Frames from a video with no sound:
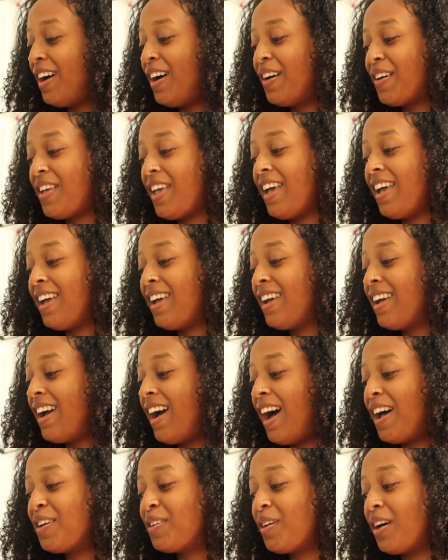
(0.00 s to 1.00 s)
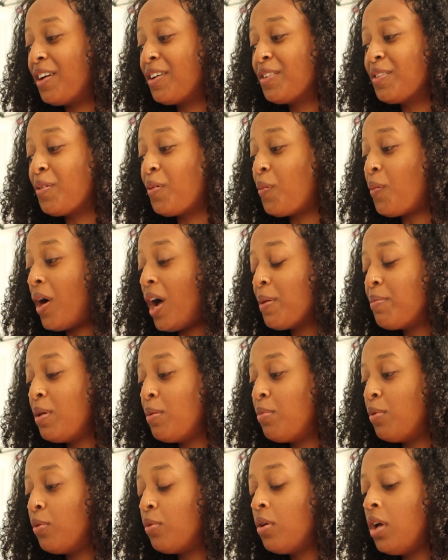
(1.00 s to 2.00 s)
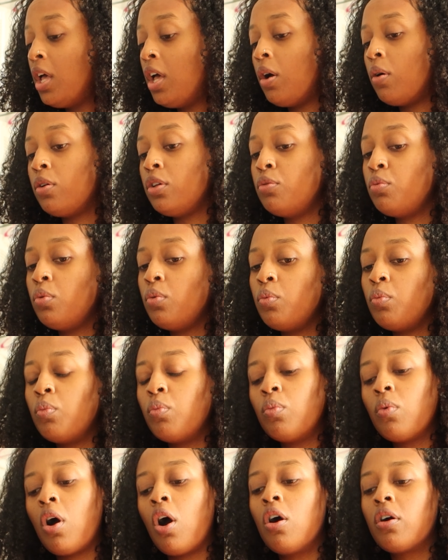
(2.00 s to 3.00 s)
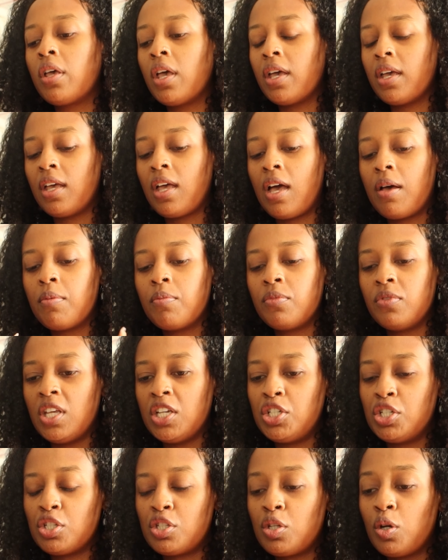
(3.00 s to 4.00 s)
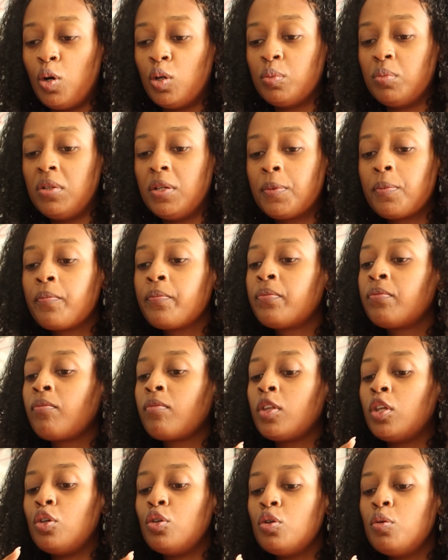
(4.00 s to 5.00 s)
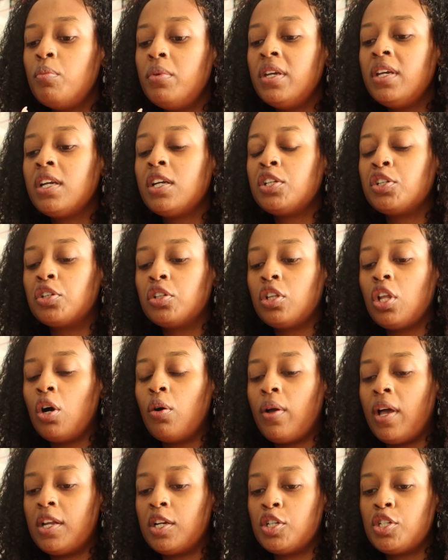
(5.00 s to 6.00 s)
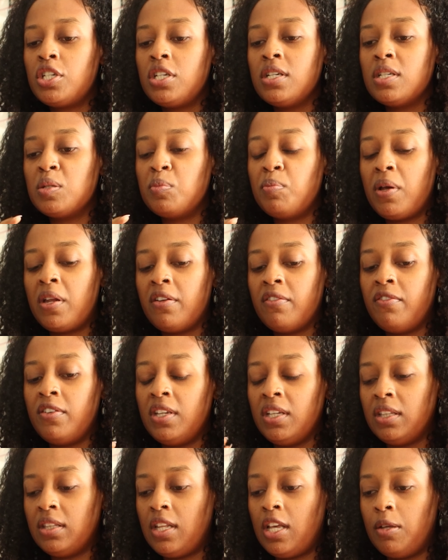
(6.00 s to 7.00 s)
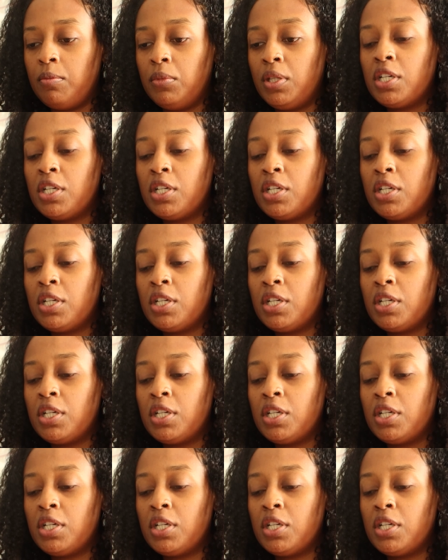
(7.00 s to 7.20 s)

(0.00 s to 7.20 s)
Okay? I don't I don't know why people you okay, they just told me you being in your low energy is benefiting them.